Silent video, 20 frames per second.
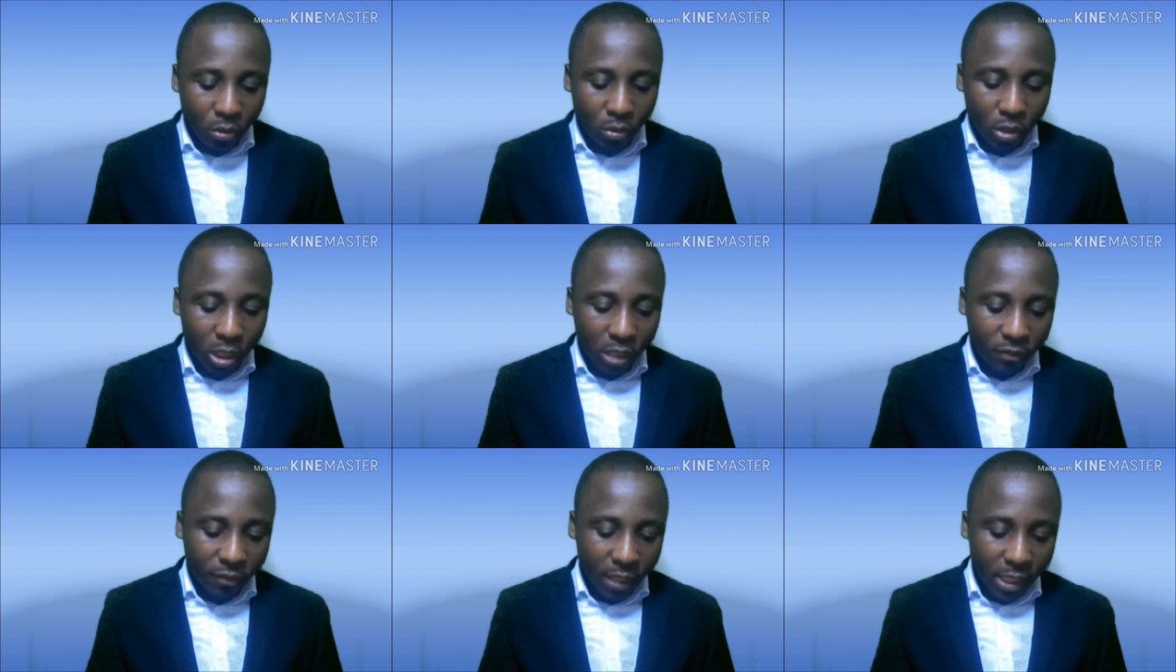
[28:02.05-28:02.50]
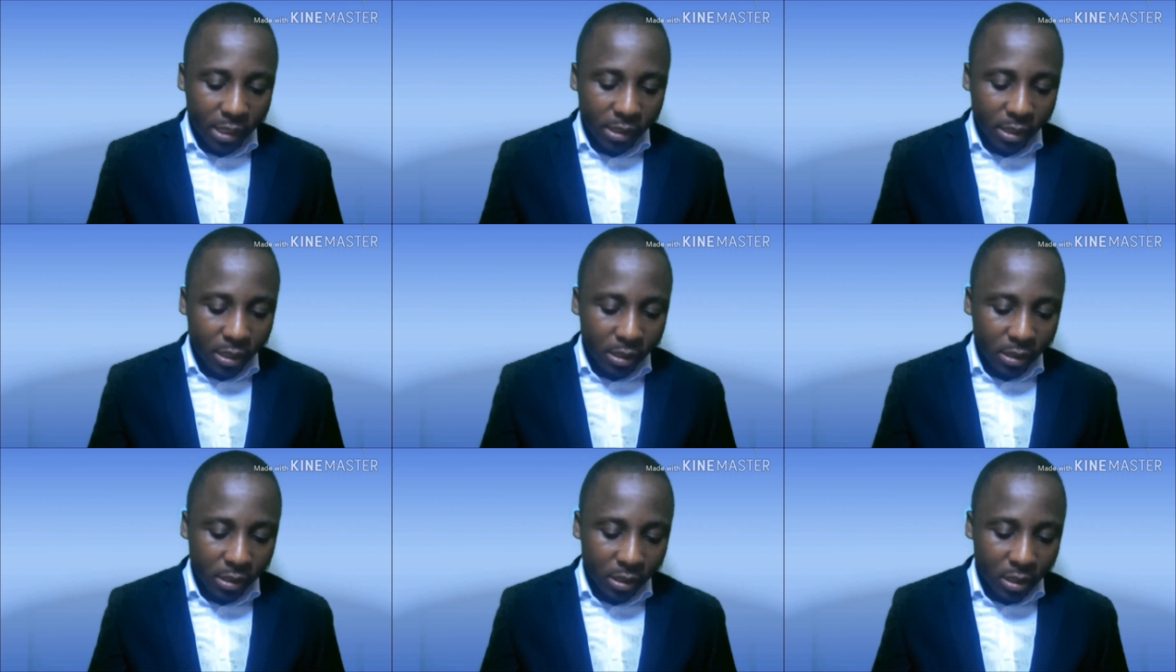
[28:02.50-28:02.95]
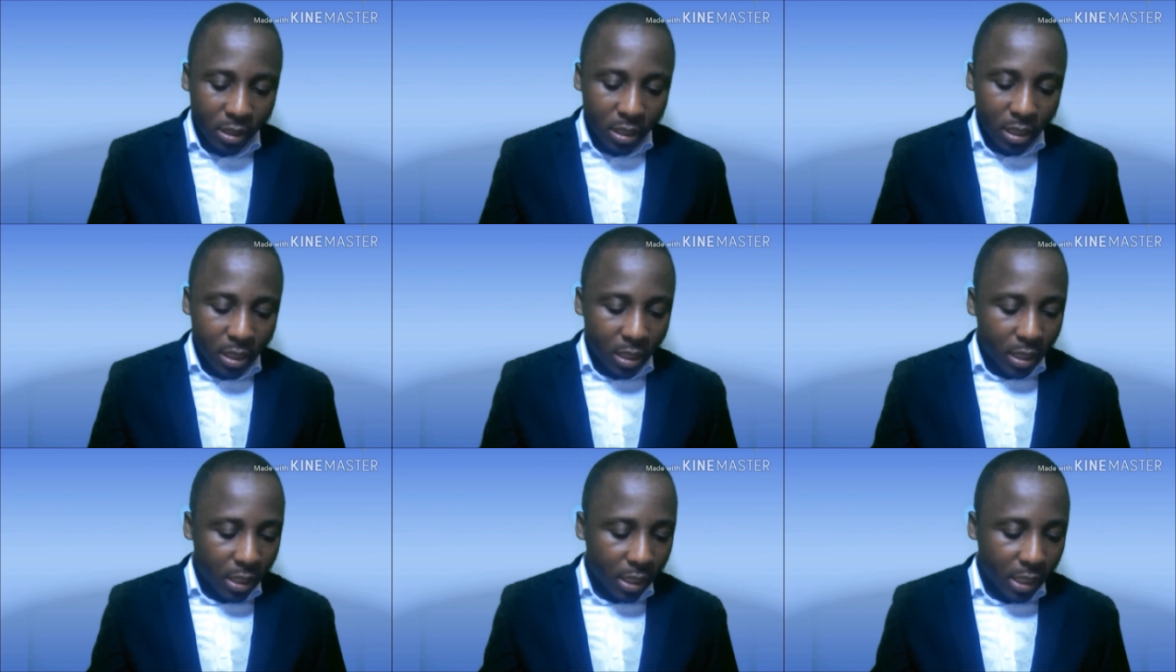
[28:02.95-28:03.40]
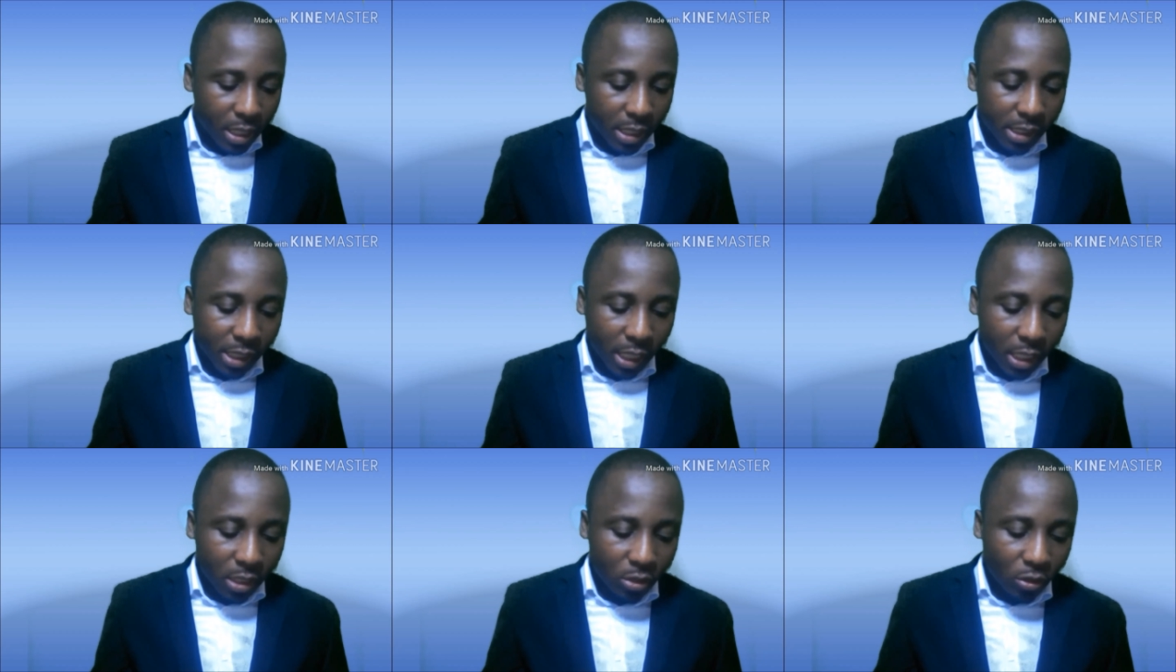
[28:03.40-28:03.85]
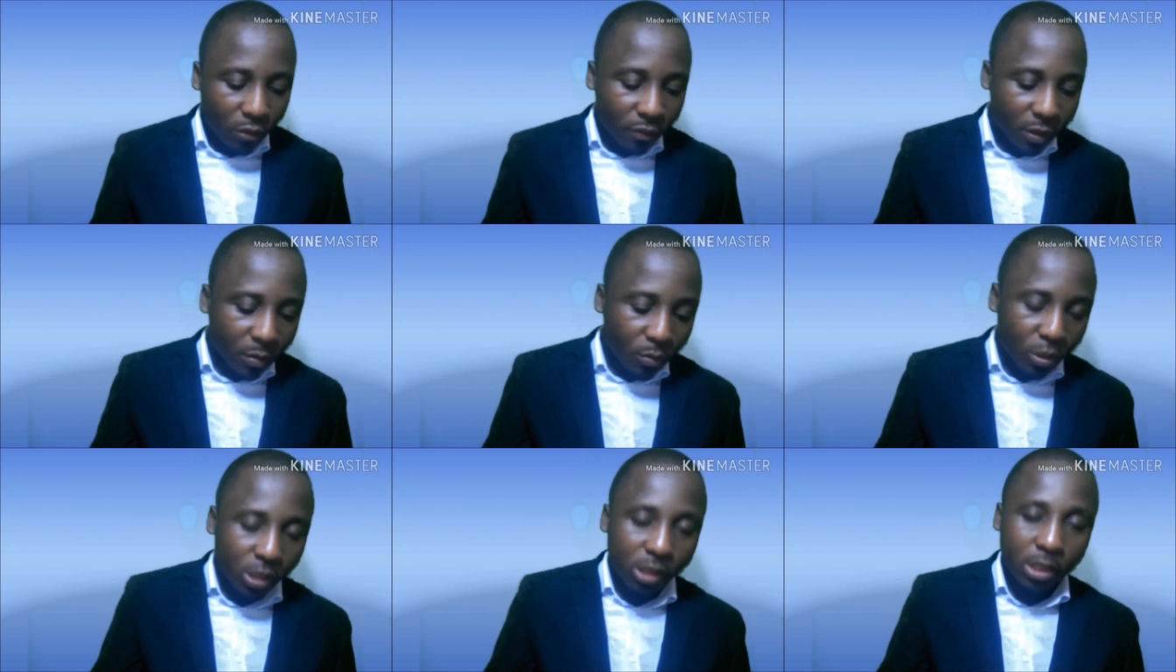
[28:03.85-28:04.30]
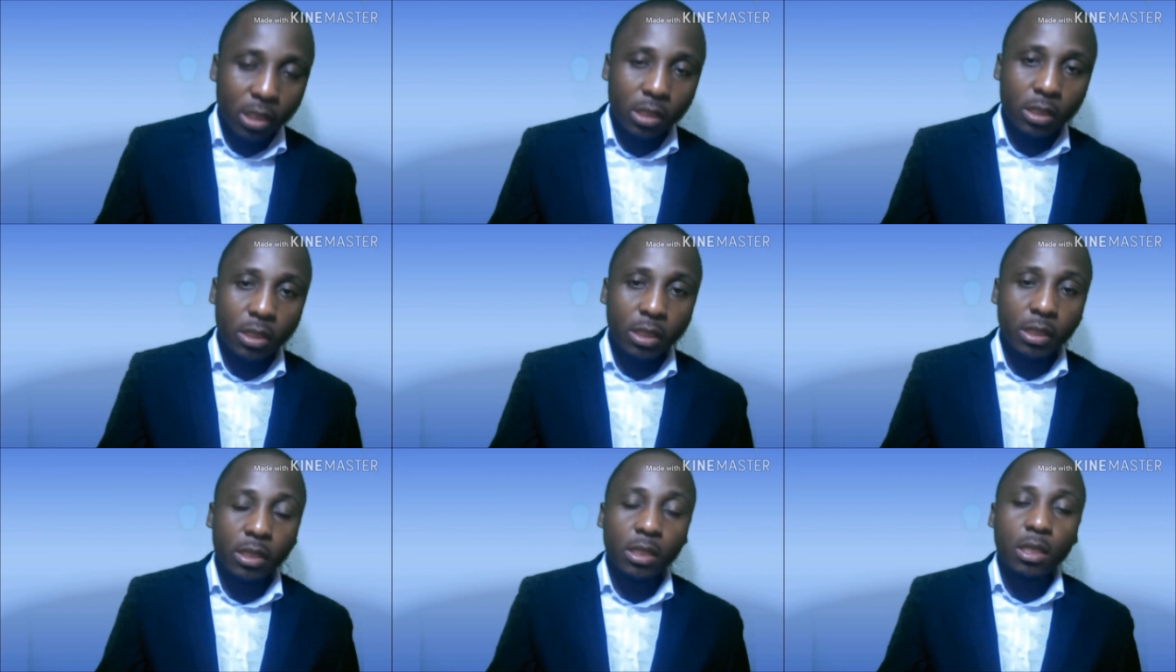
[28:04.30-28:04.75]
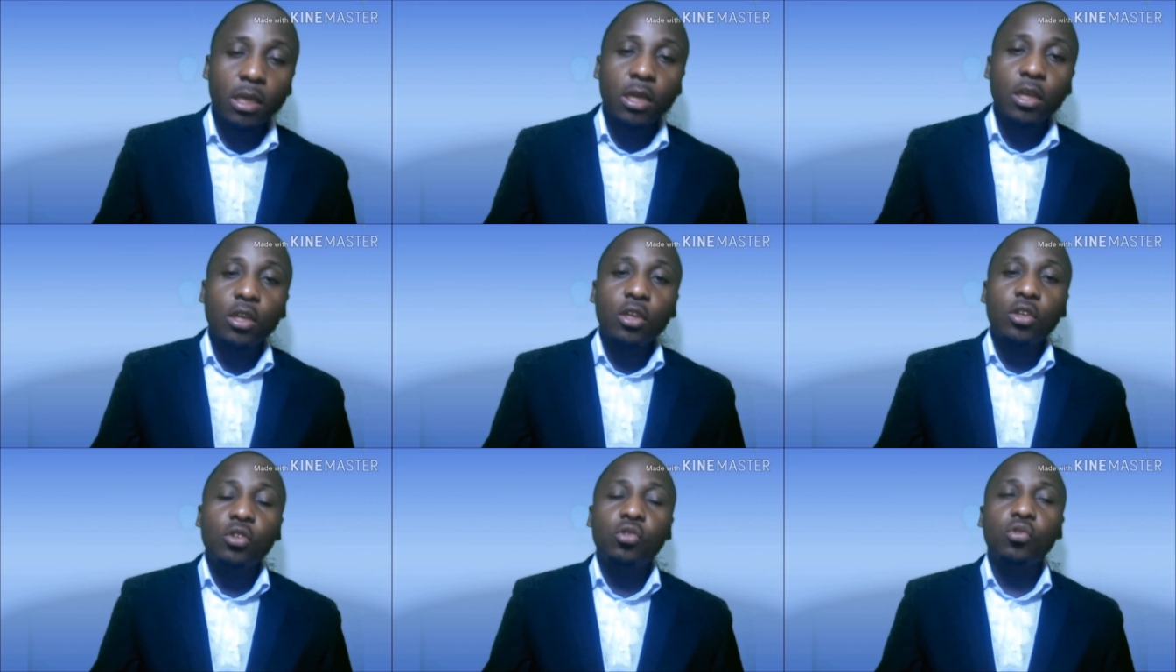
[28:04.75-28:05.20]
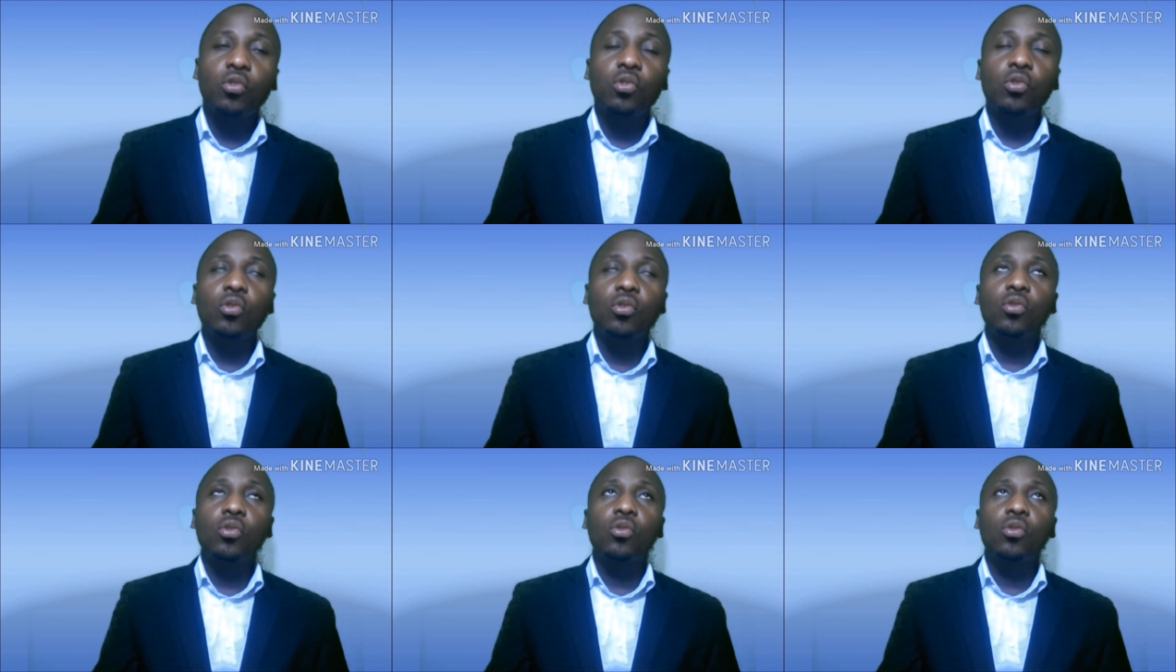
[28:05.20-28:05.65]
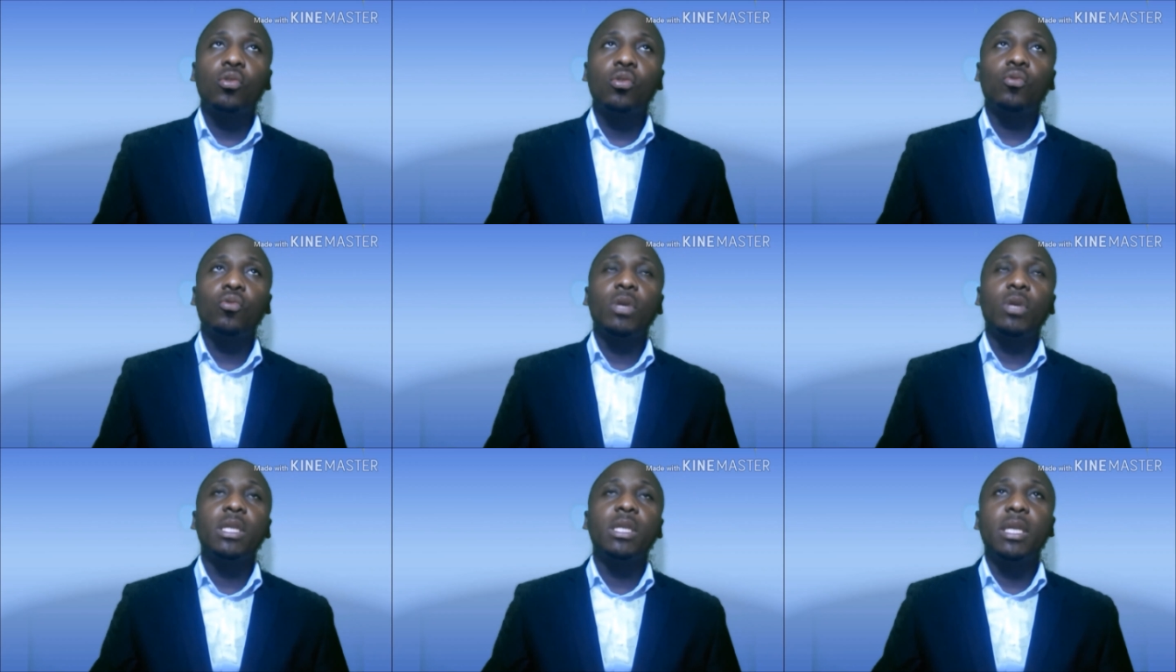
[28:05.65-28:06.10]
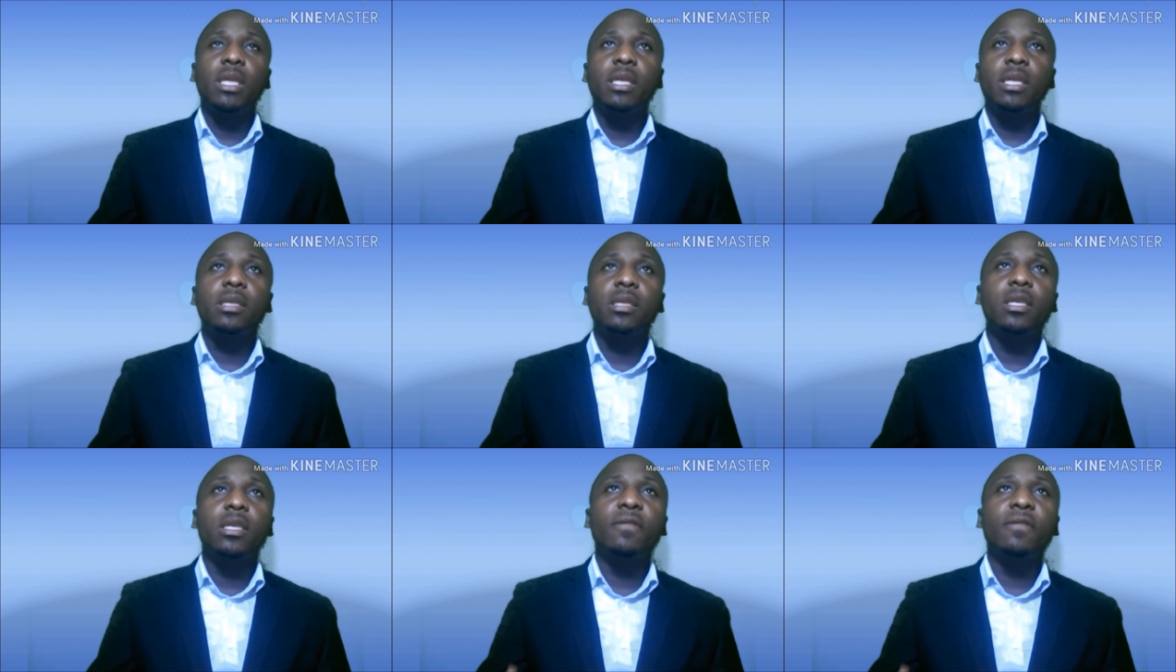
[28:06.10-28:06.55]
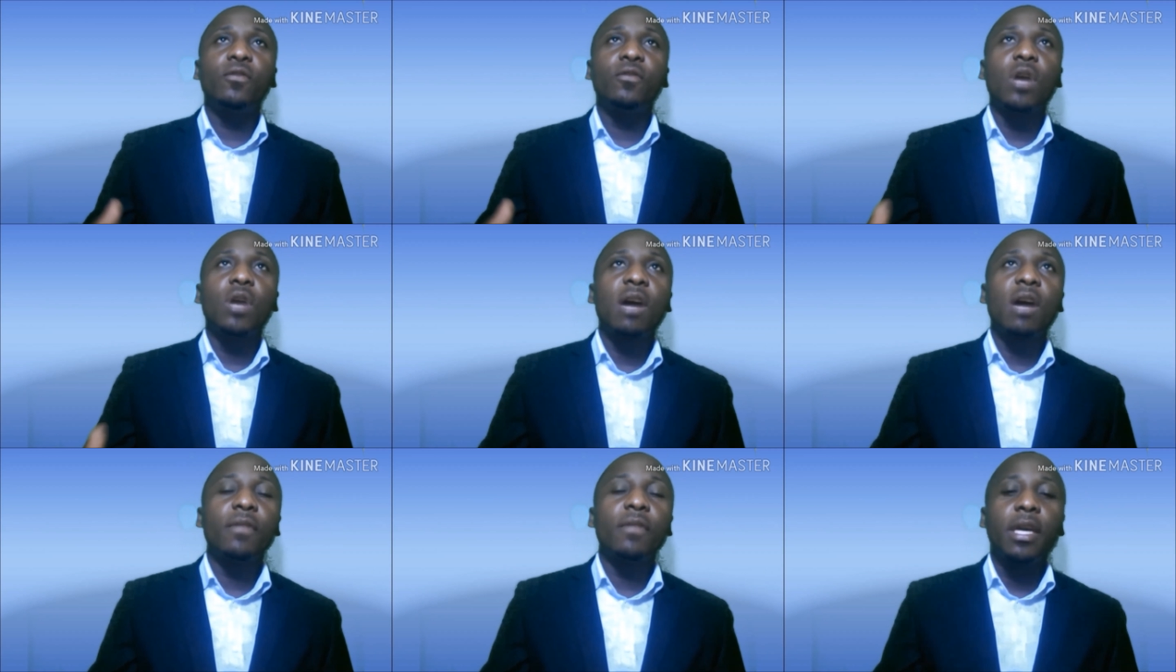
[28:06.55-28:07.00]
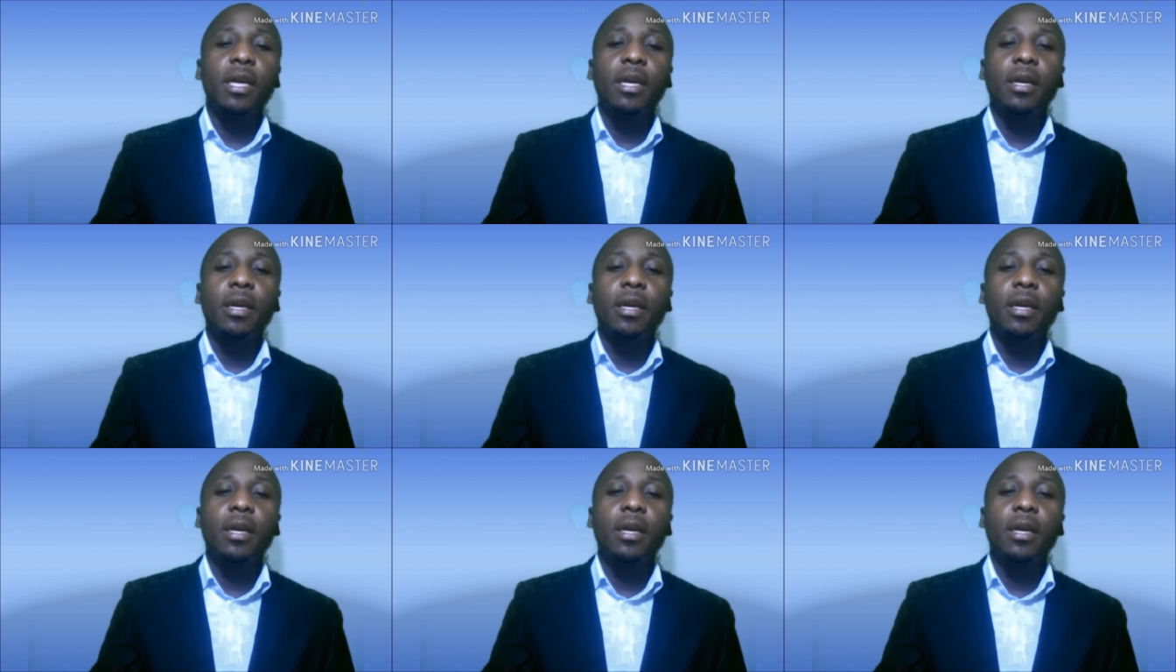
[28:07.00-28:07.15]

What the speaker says: loan advisors and the signing of the mortgage deeds. So with this, if you have